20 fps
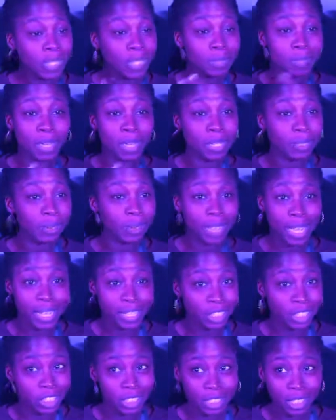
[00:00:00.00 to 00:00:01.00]
been in a
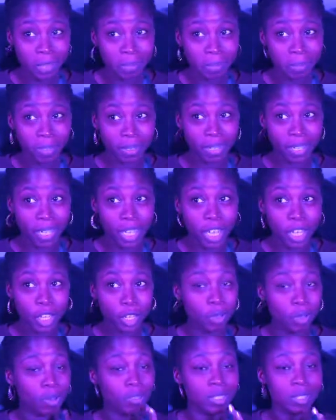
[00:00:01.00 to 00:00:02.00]
relationship,
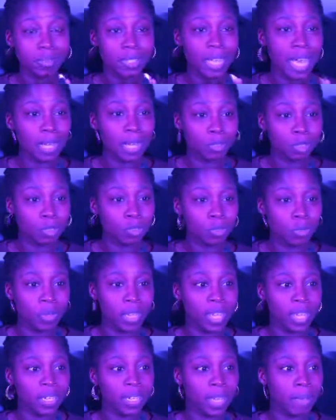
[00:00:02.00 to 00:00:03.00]
sometimes you
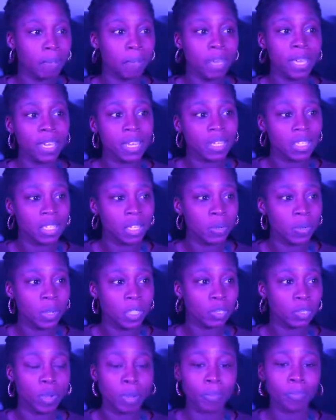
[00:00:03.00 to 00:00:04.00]
end up meeting
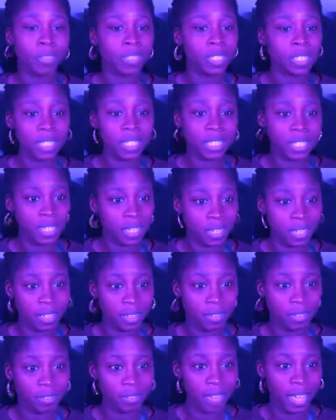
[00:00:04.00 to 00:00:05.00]
someone's
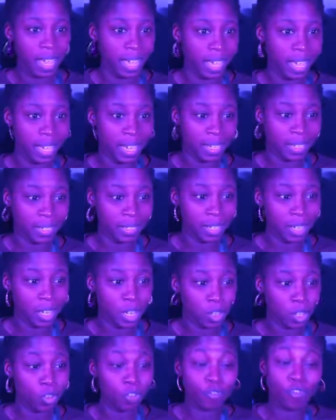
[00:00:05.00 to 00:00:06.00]
representative and
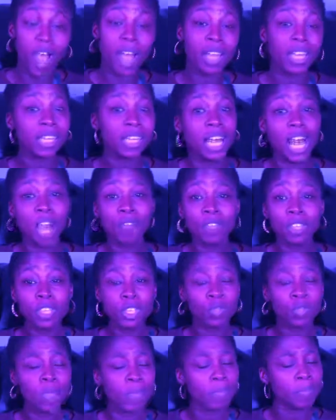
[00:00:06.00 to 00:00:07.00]
you fall in love with
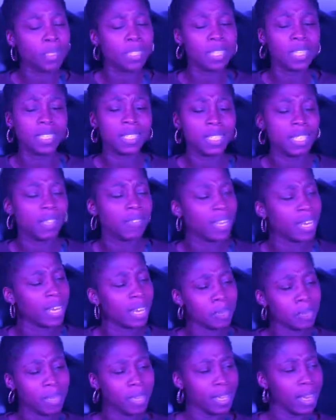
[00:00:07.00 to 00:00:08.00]
this representative and
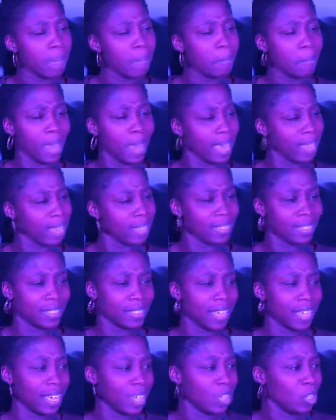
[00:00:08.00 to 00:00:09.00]
it be
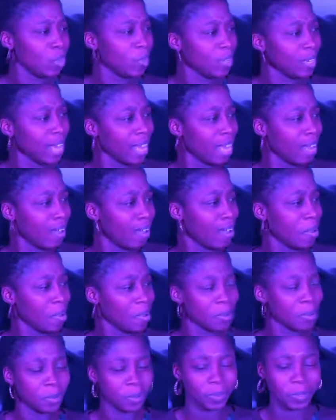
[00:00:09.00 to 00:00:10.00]
amazing. You'd be like,
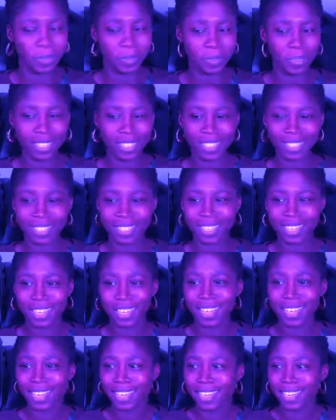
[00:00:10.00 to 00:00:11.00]
oh, you
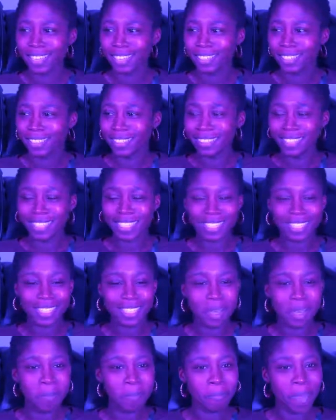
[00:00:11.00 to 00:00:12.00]
just
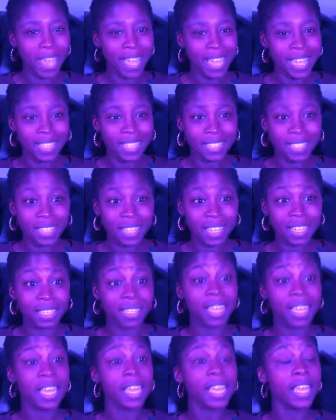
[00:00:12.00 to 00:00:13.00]
amazing. And
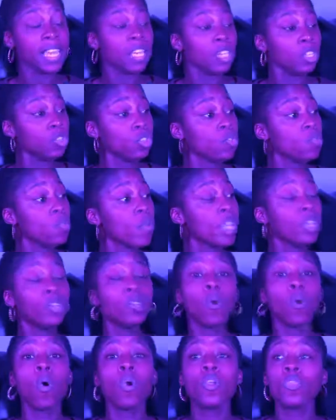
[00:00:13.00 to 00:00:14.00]
then you
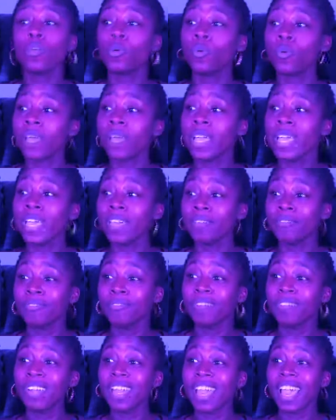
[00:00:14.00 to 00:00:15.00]
ignore the red
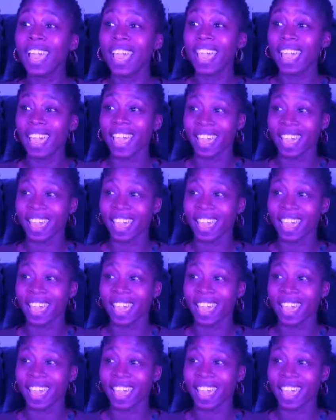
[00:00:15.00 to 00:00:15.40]
flags.